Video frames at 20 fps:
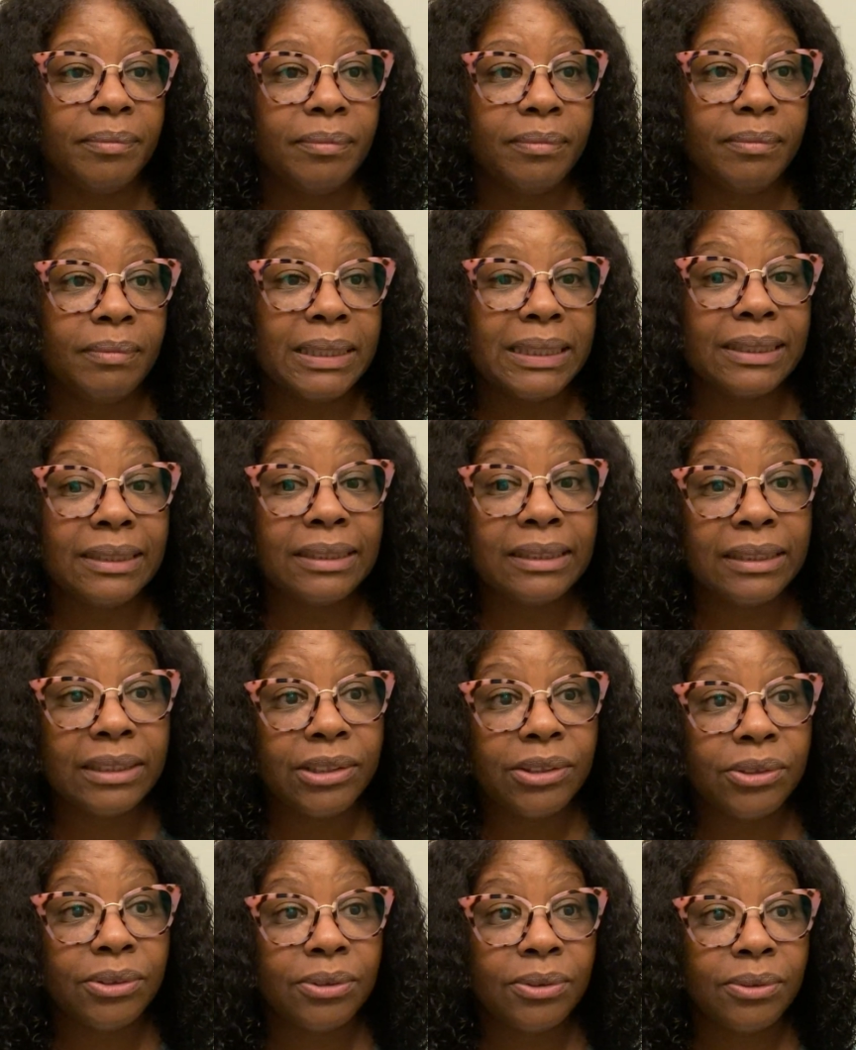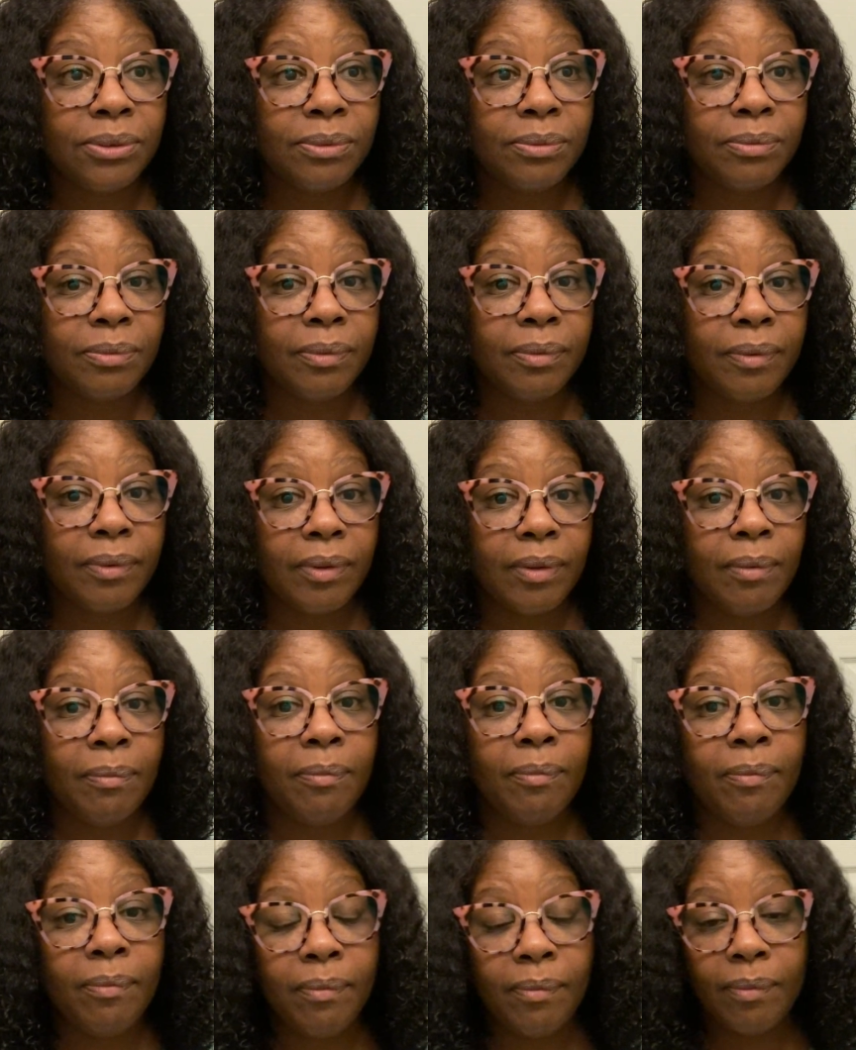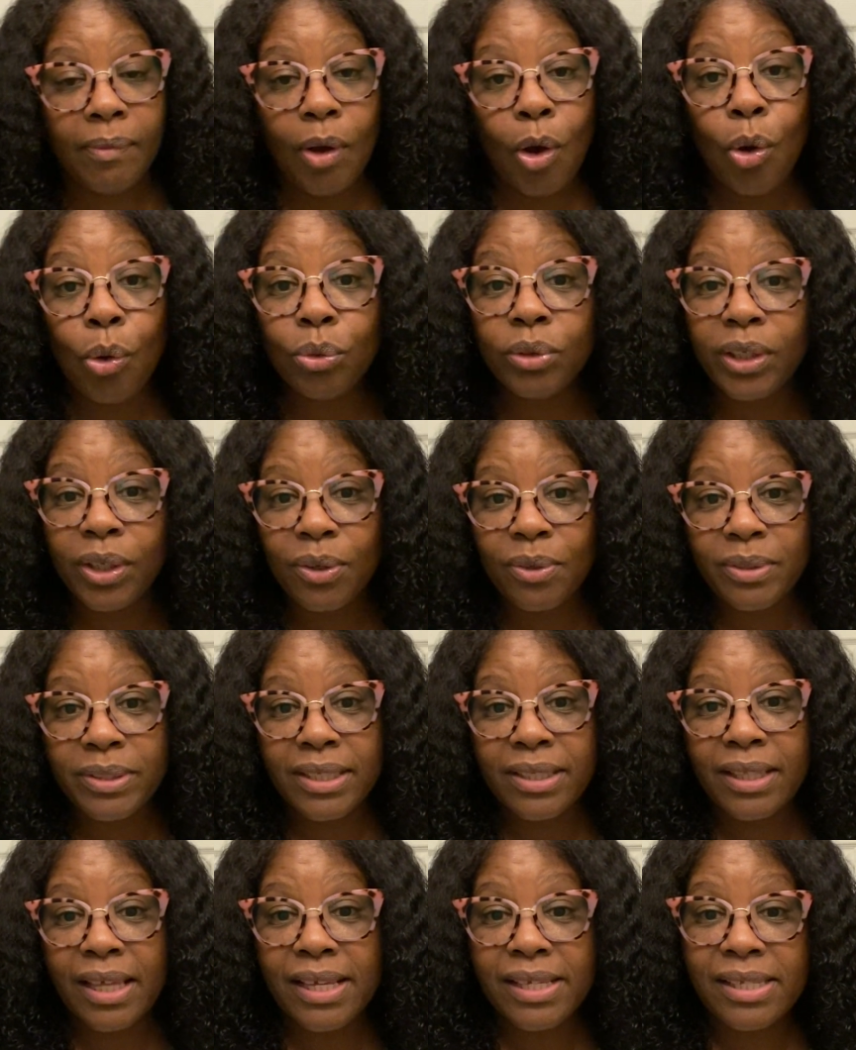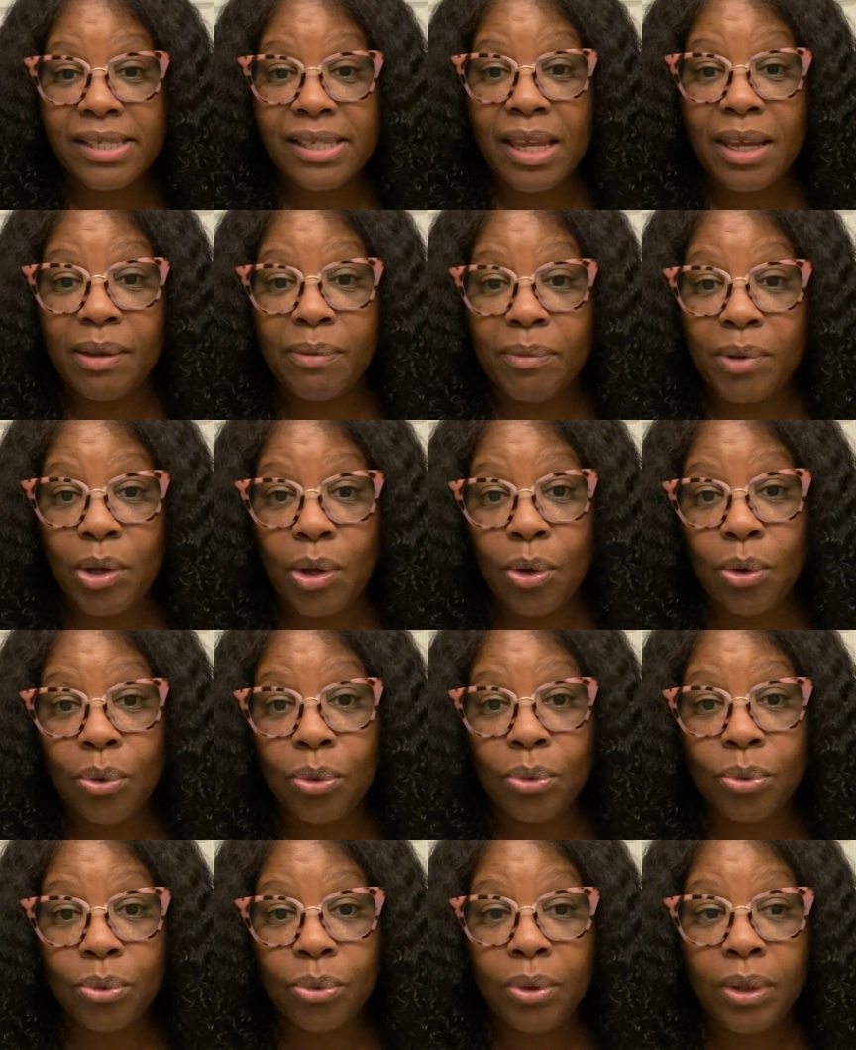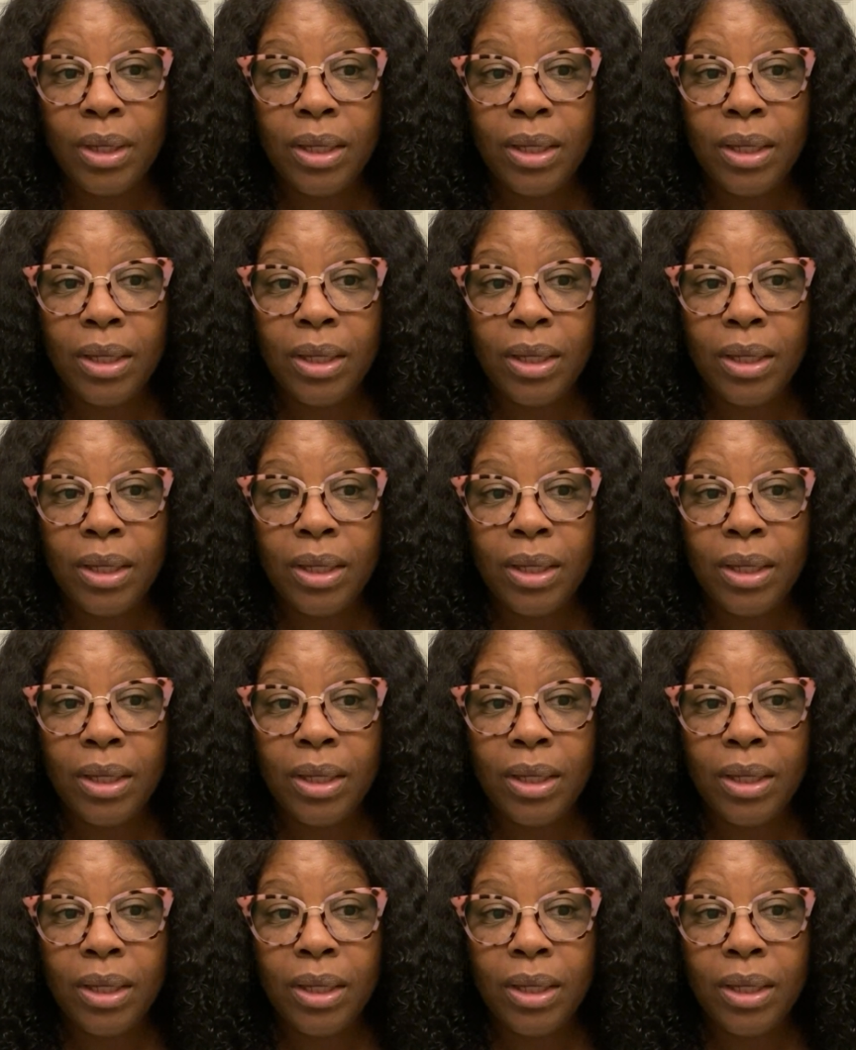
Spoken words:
but still holding on to that same goal.